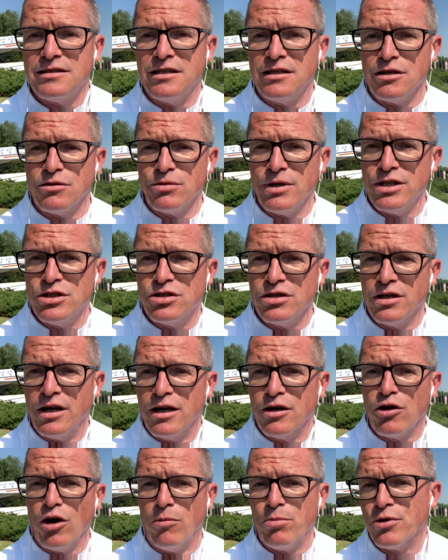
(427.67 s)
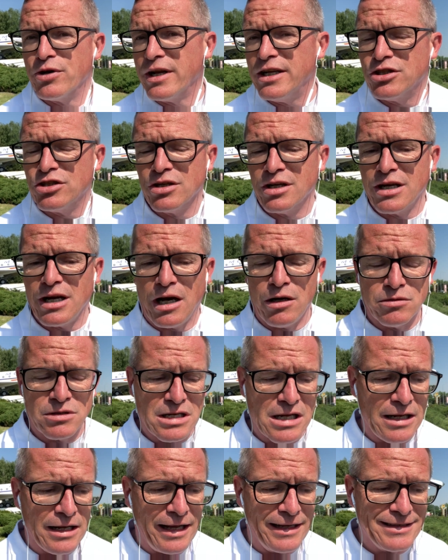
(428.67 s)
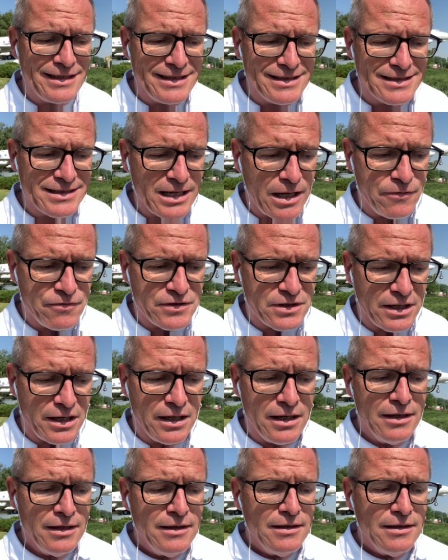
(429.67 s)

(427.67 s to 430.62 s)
in the Regional Cooperation Council and in CEFTA.